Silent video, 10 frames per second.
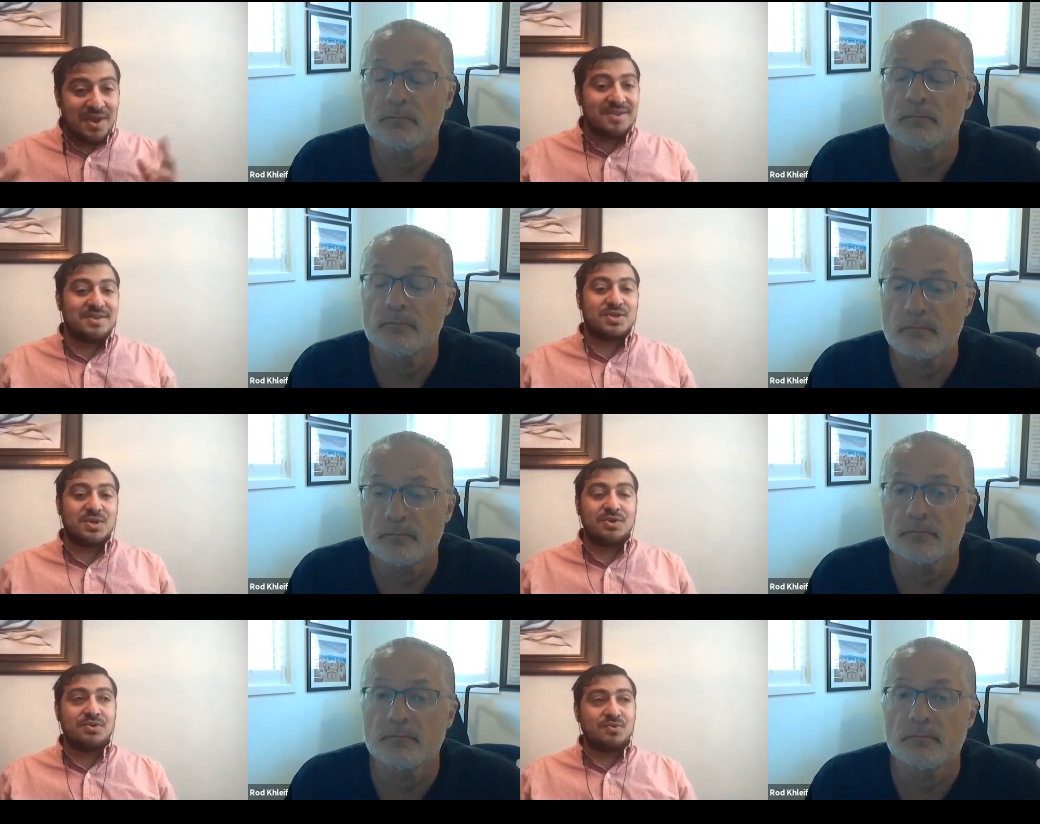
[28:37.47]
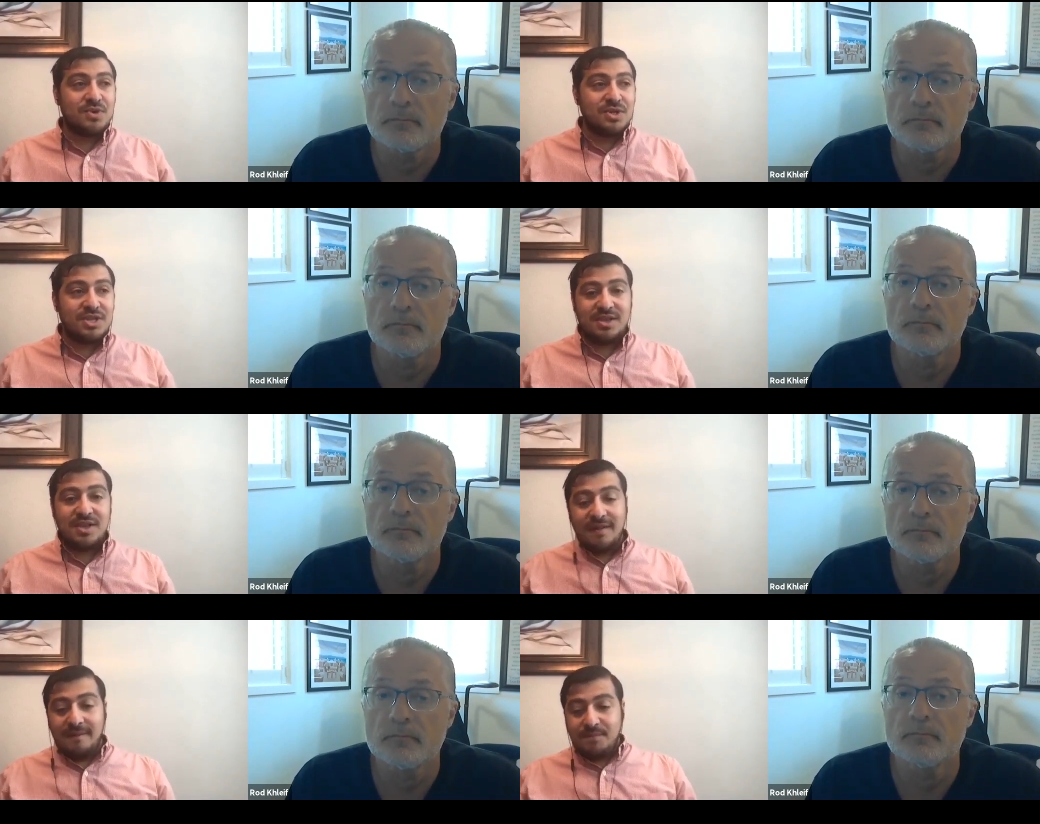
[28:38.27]
Speaker 1: And so you really,
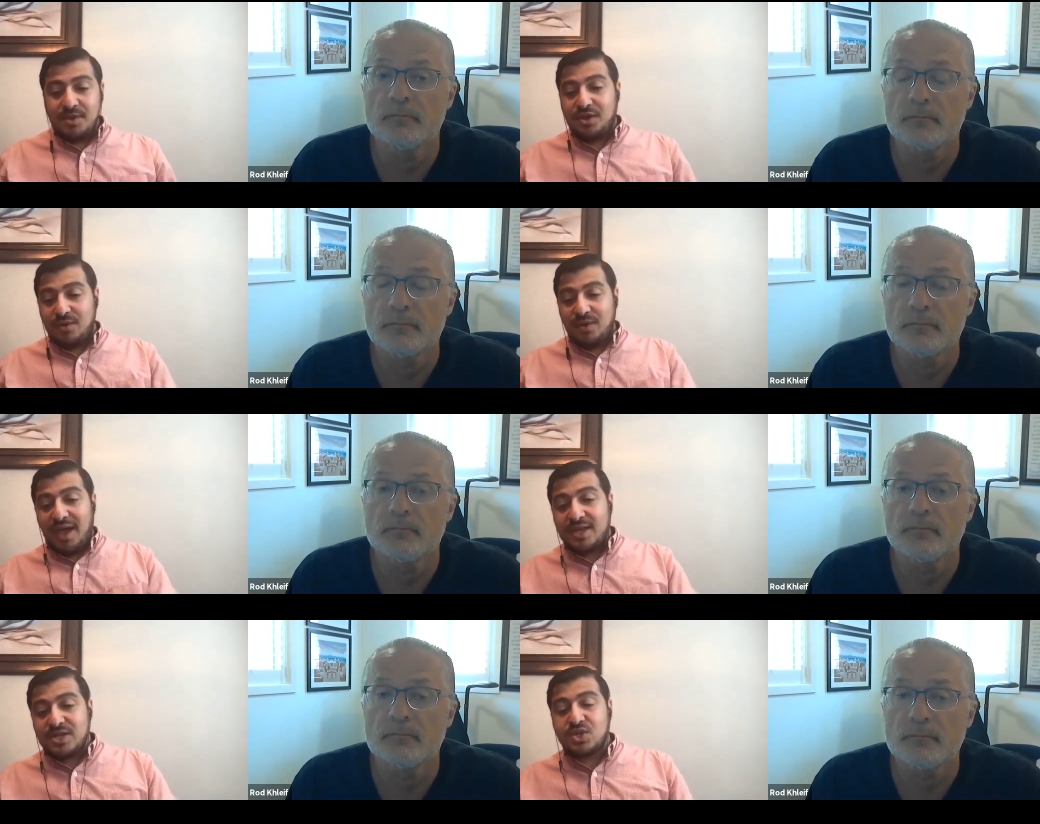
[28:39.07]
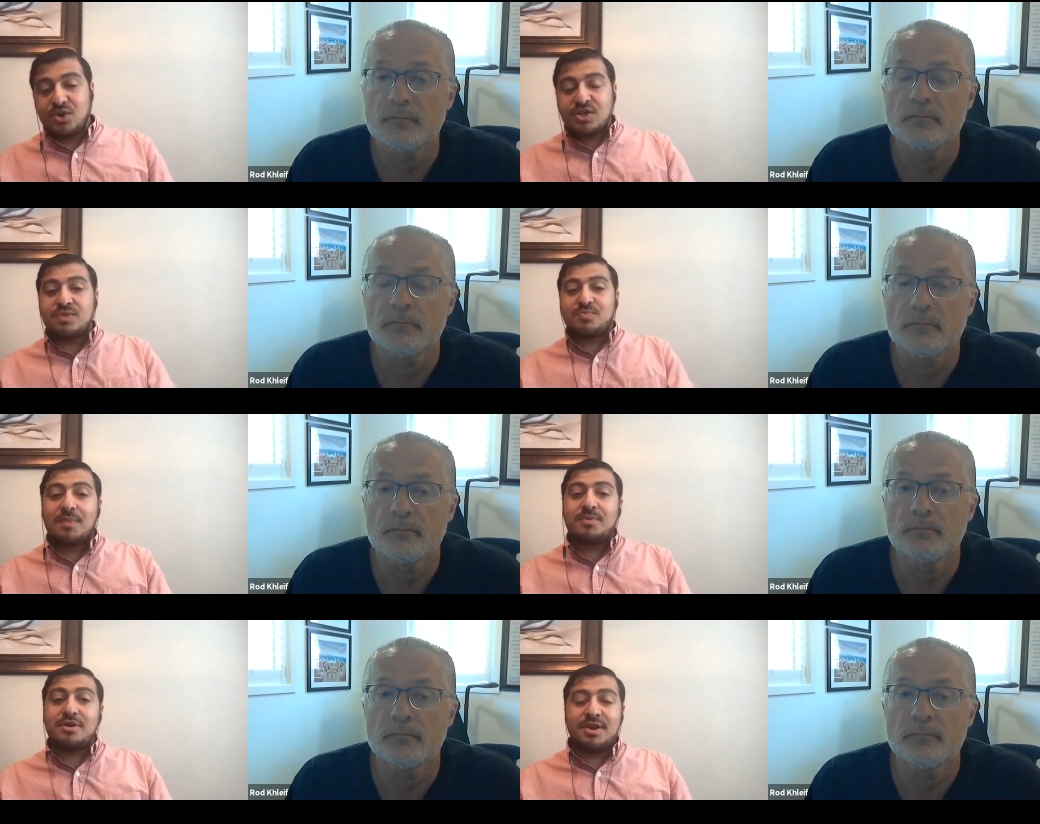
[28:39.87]
you know, as good as a property
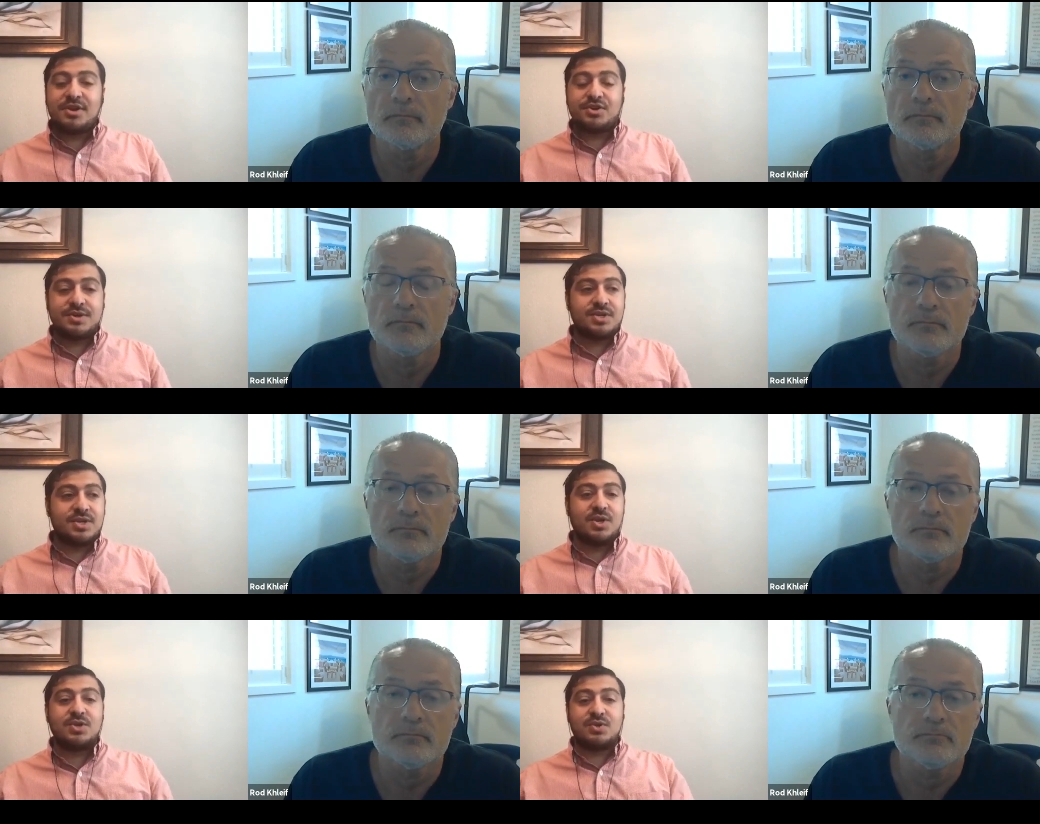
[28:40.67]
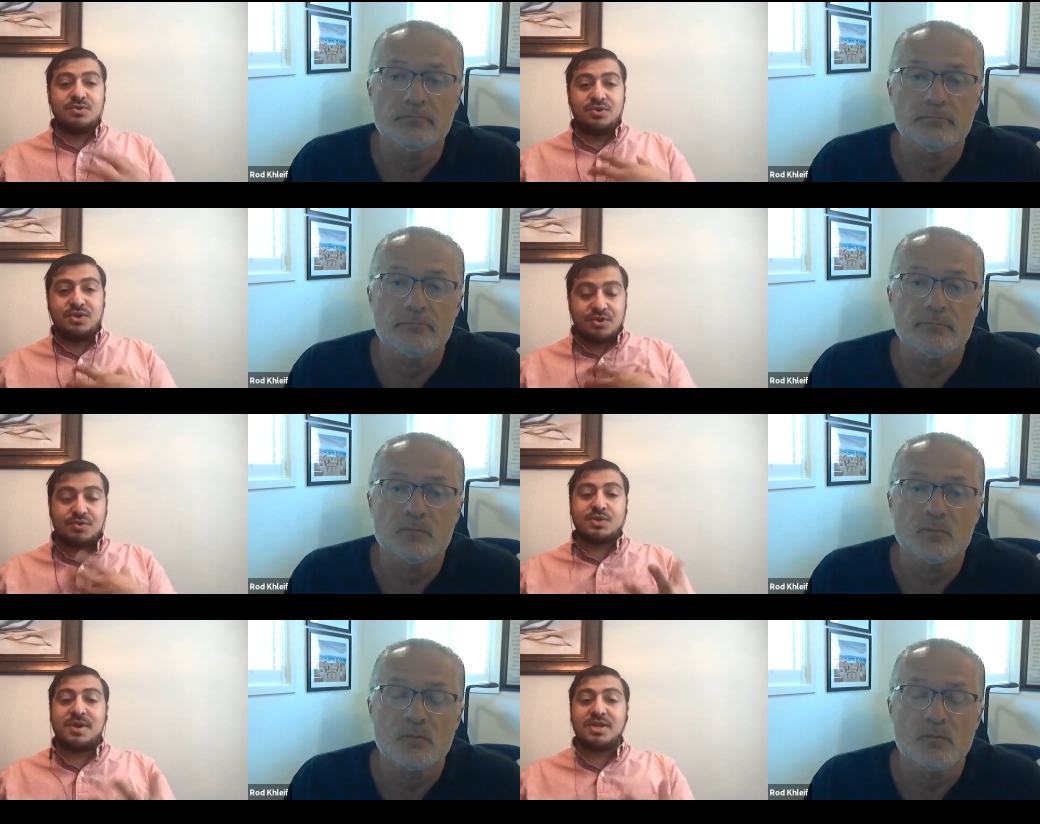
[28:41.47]
manager is, it's also your
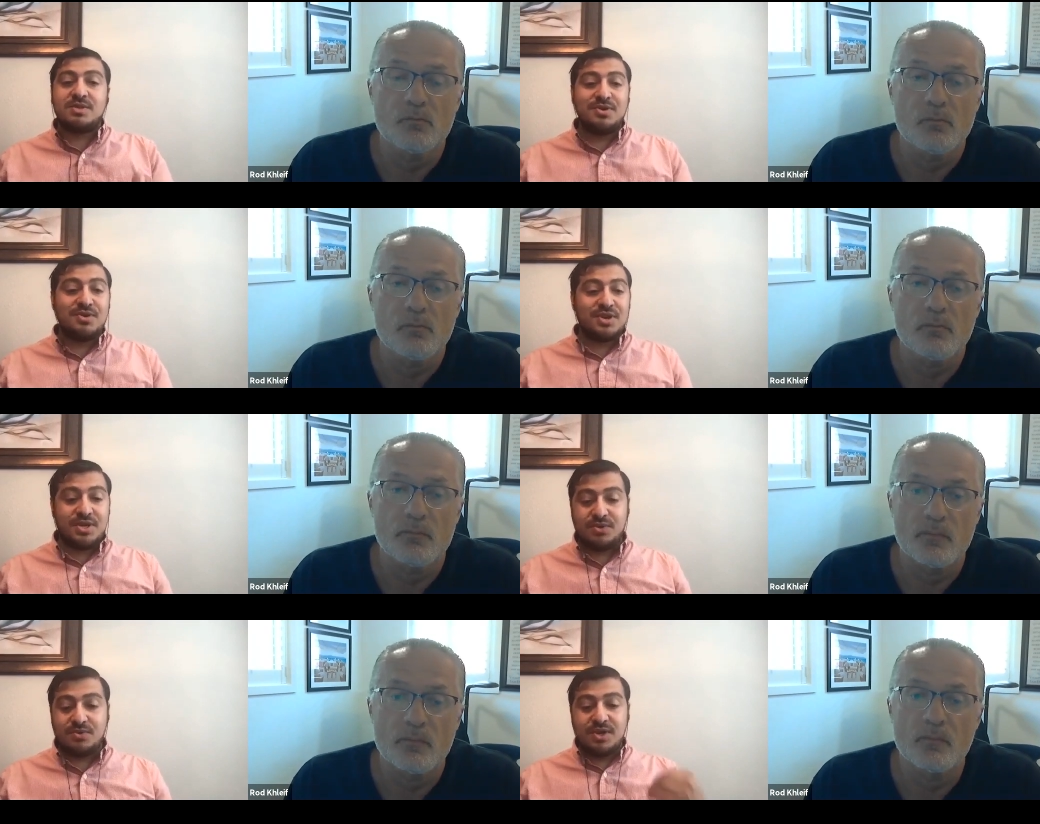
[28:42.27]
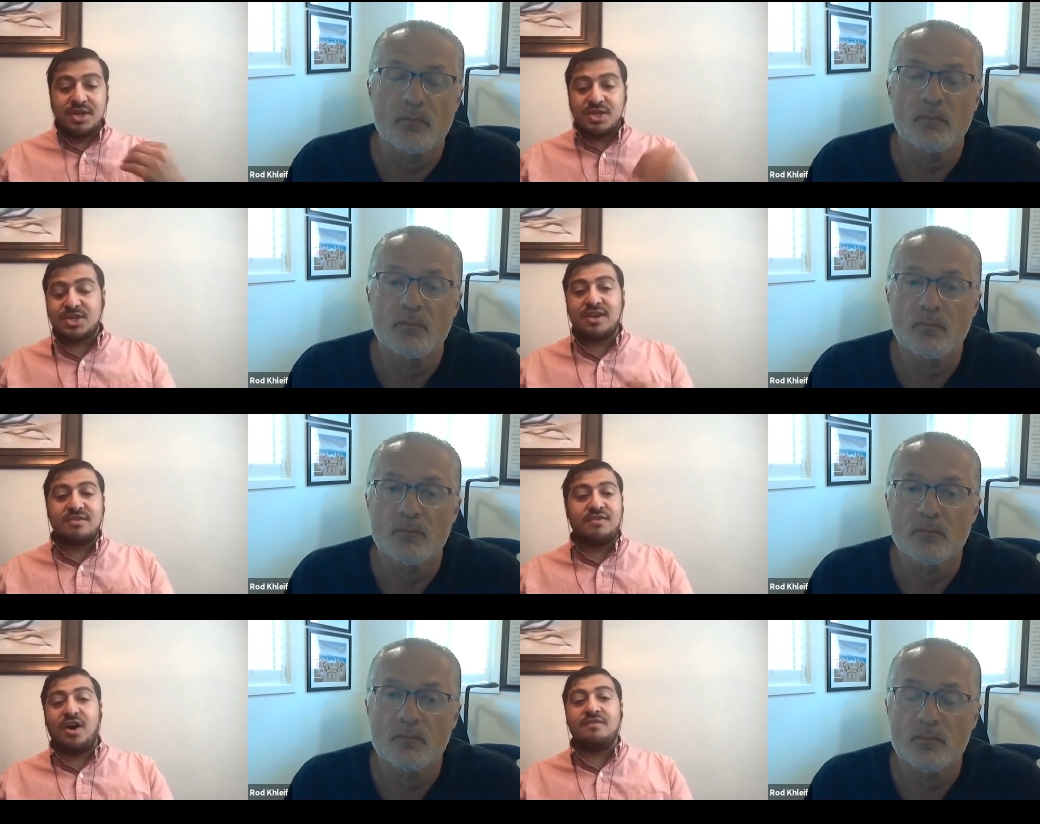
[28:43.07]
responsibility to stay
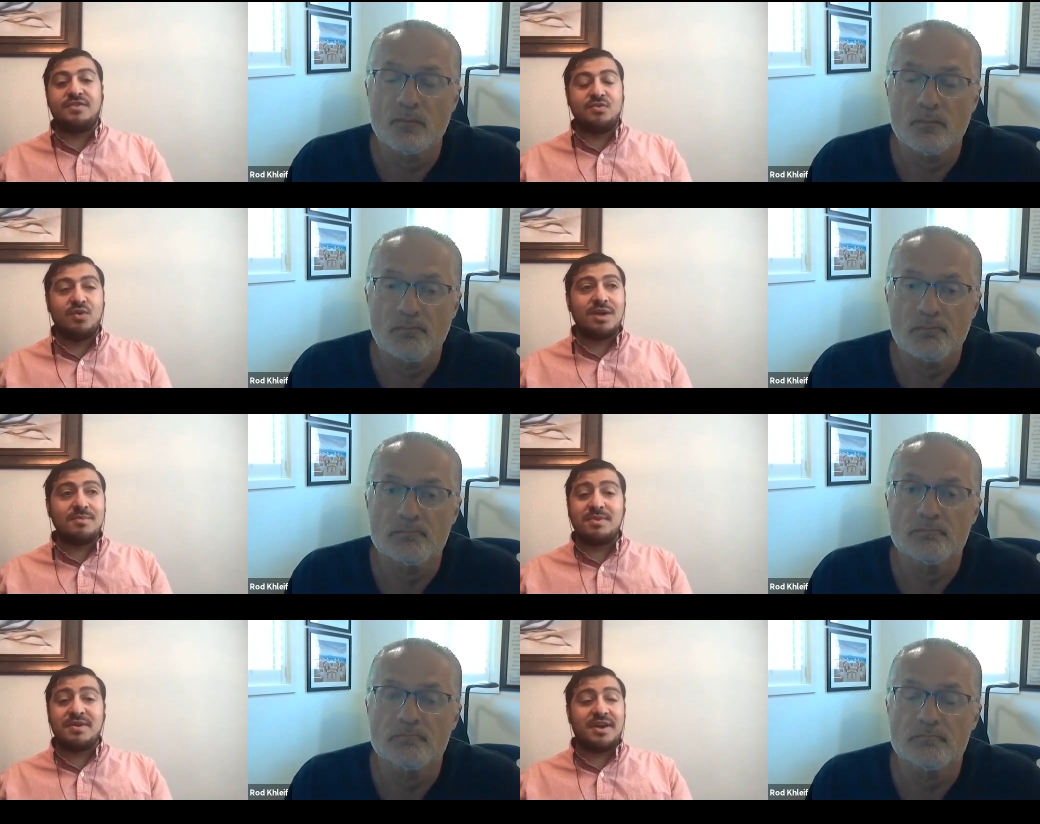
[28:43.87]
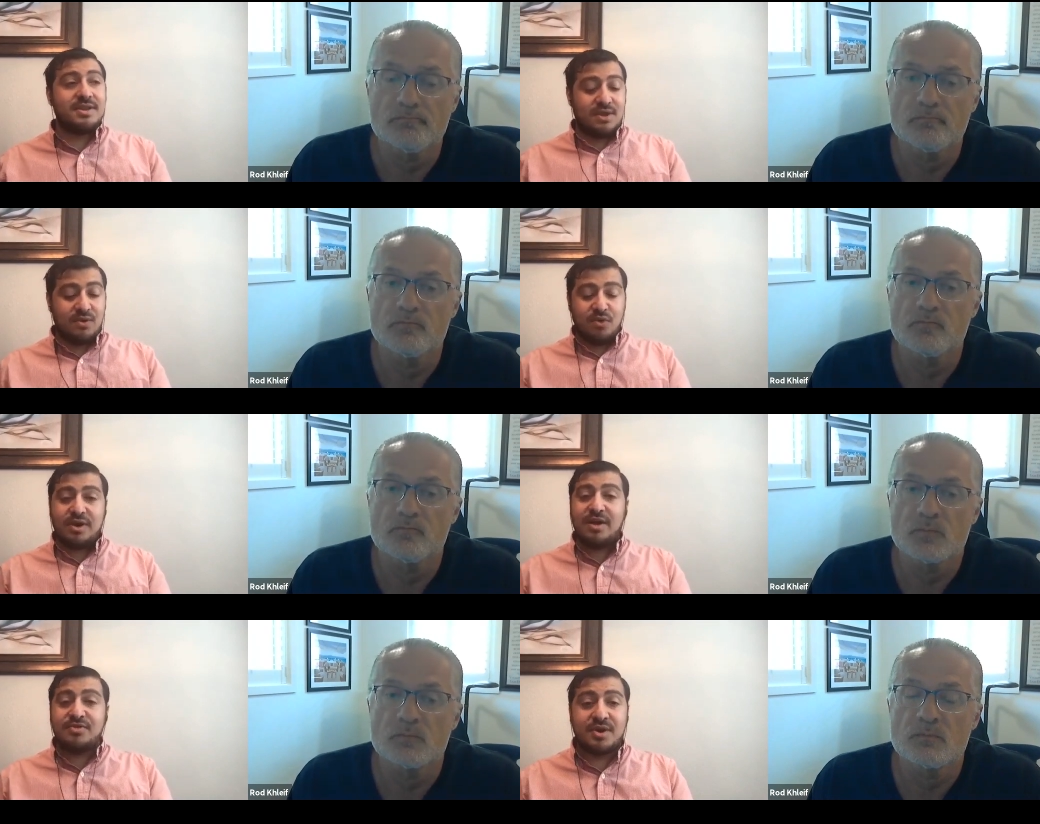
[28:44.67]
involved. And what I mean by that is that we're out
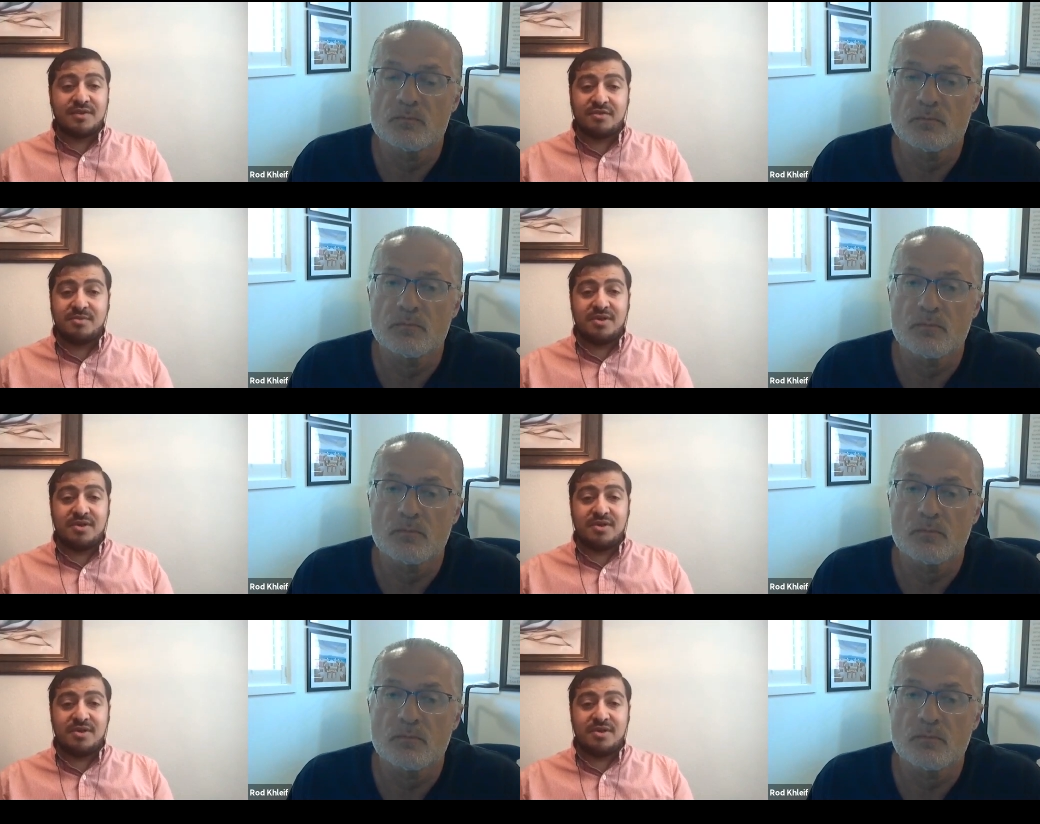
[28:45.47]
there every month.